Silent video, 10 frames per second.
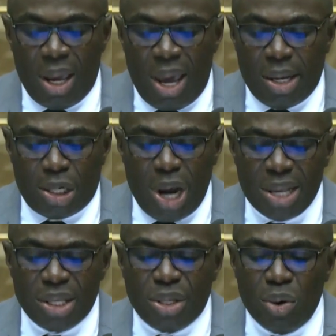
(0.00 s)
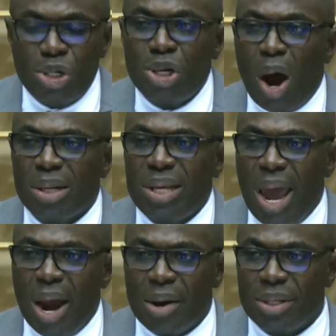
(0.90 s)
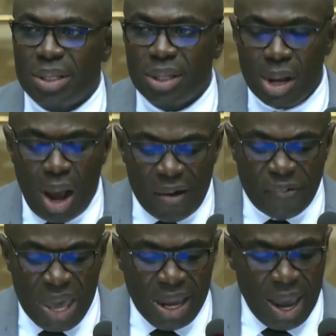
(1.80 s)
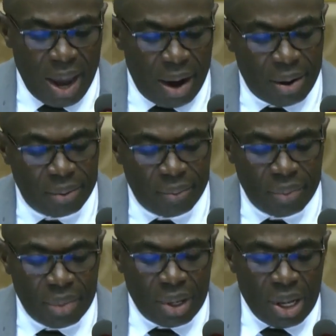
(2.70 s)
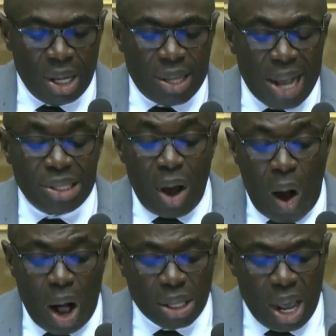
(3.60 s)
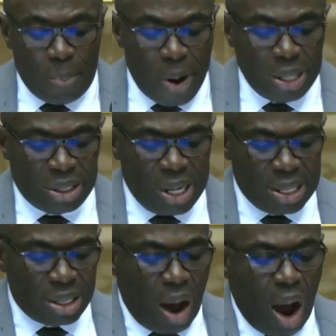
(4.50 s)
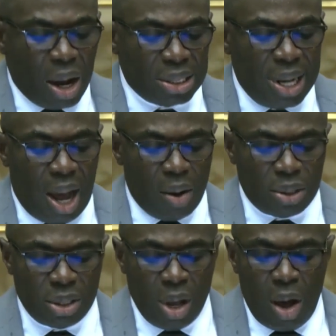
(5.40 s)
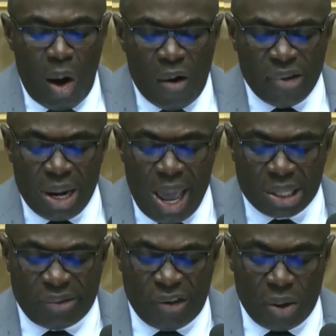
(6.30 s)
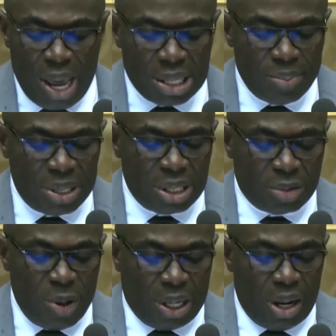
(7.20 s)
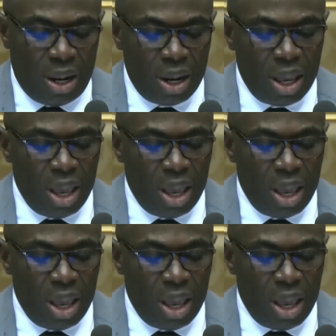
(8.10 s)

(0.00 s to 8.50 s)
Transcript: In the just 2 short years of being here, that's all they bring to this august house over the next few days, Mr. Speaker.